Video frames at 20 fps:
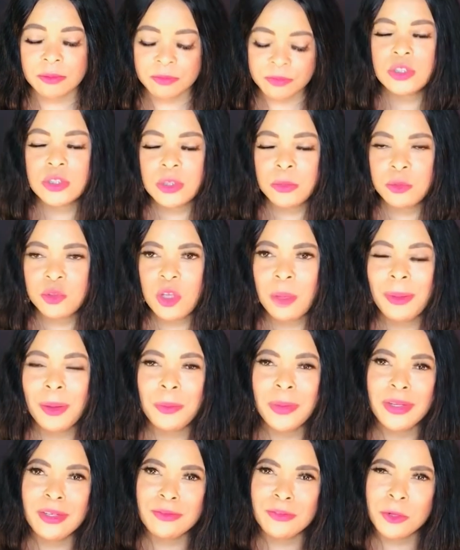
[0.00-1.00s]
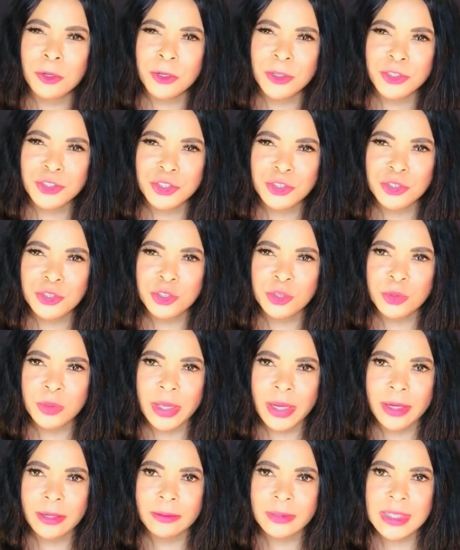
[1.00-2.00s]
So my word of caution to you,
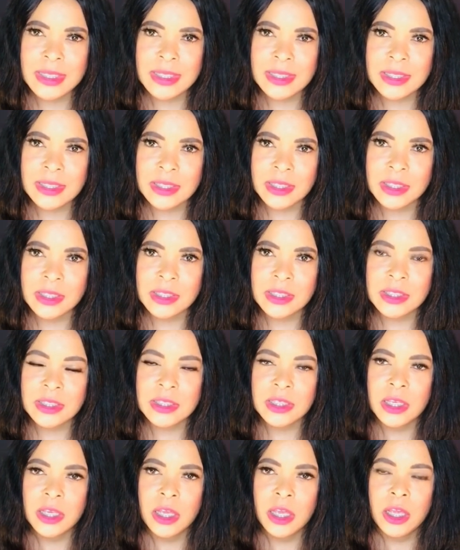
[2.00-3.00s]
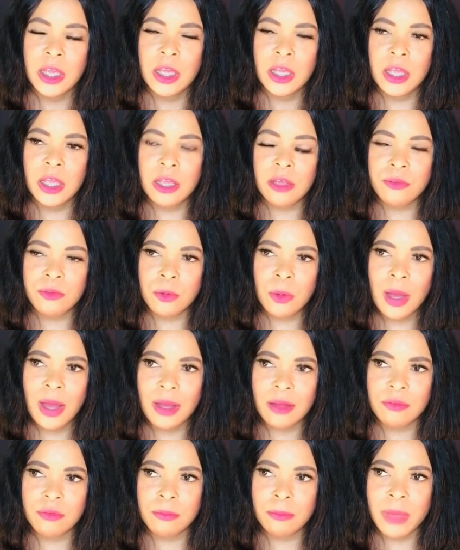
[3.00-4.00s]
Aries, is if you
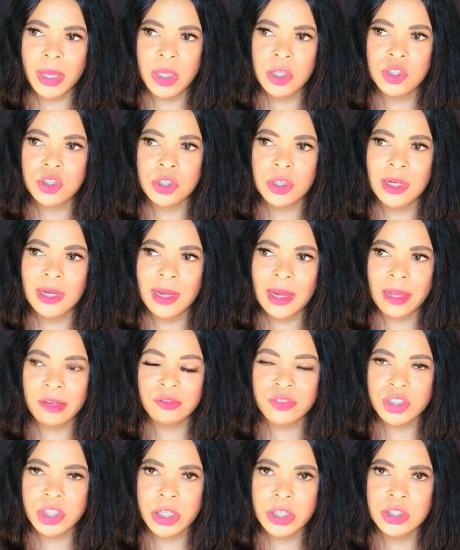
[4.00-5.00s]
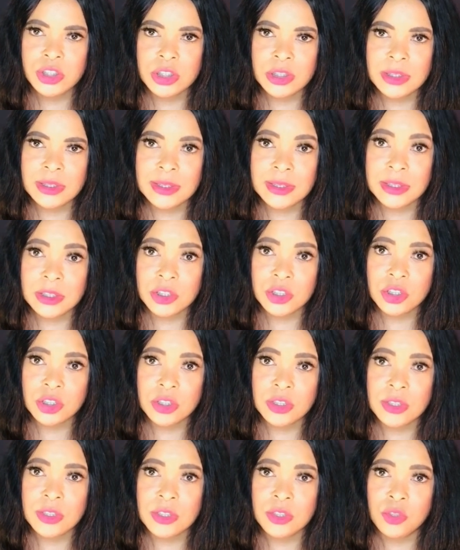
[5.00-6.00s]
have major life-changing
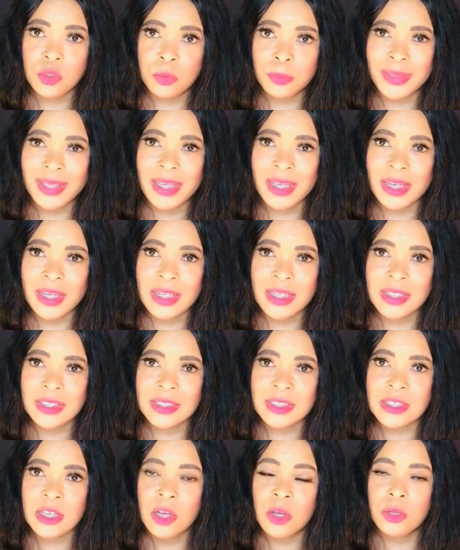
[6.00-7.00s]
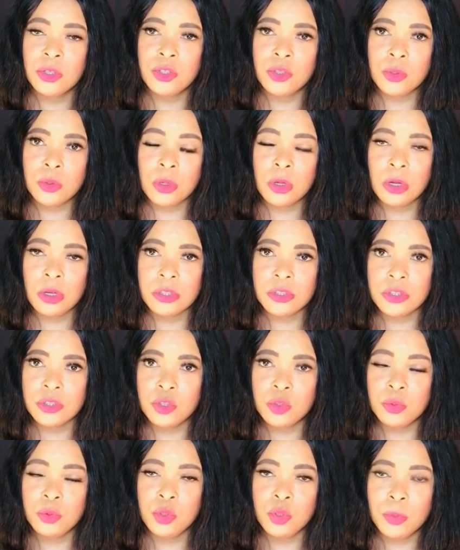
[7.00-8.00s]
decisions, new beginnings,
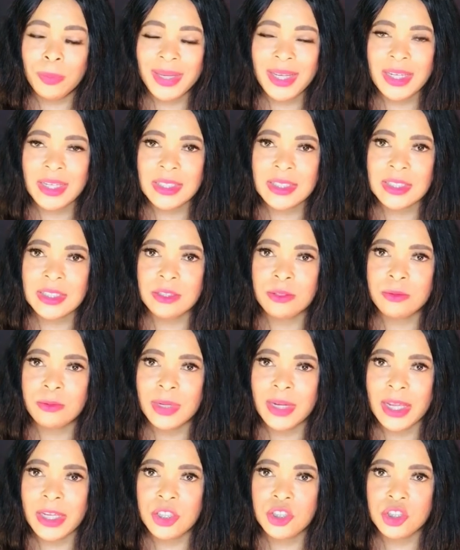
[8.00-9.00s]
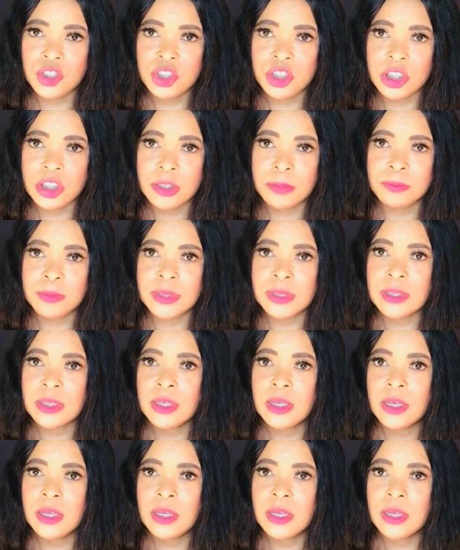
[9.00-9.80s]
new beginnings in relationships,